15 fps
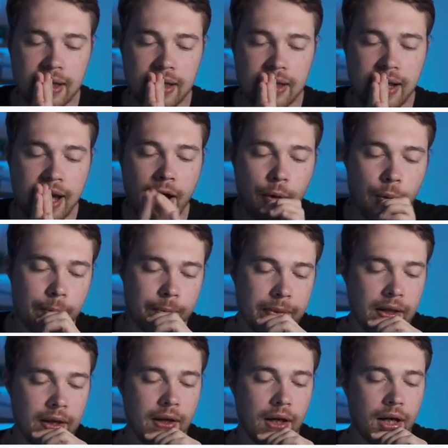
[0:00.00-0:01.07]
Now,
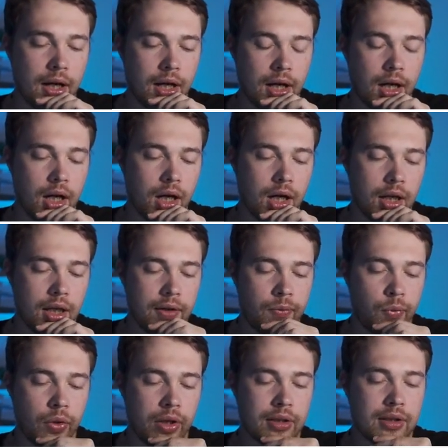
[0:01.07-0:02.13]
if
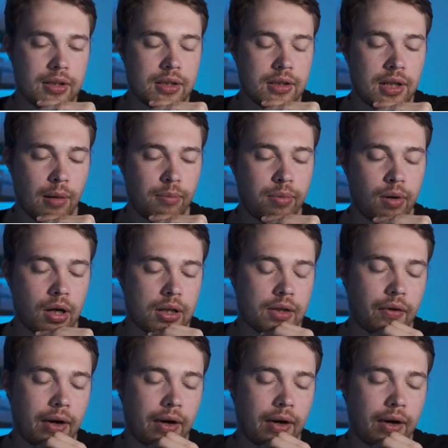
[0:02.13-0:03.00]
we're in the top part,